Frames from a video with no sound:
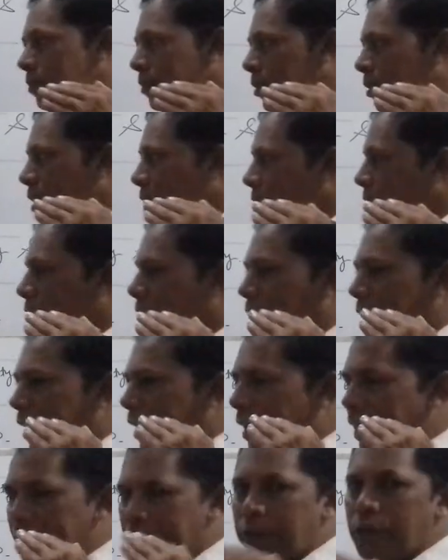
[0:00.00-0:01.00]

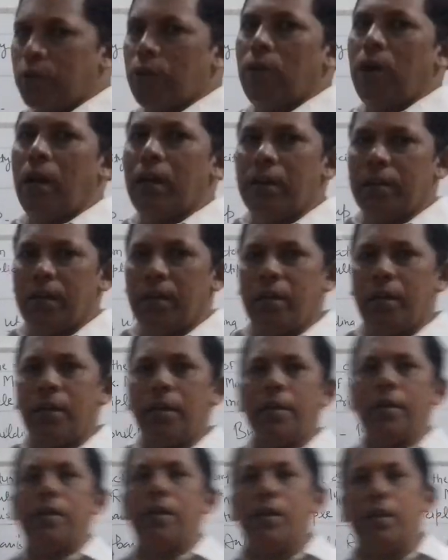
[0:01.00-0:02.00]
the electron
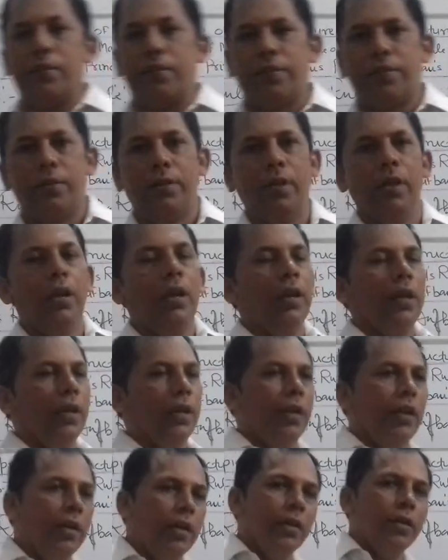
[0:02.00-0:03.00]
enters
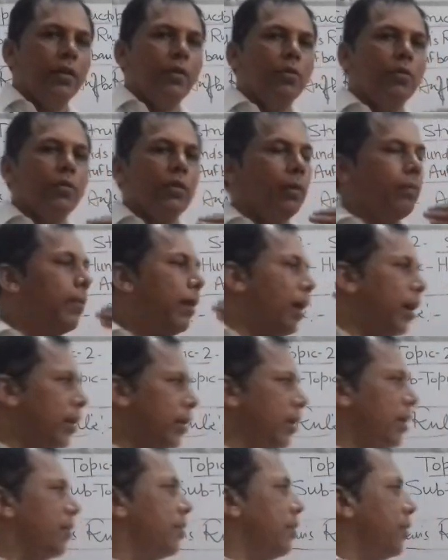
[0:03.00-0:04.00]
into the
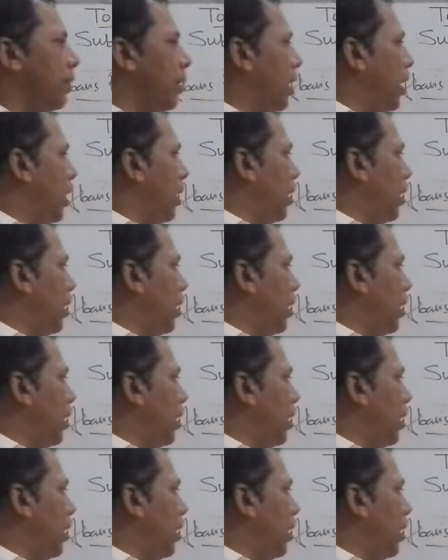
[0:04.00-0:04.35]
various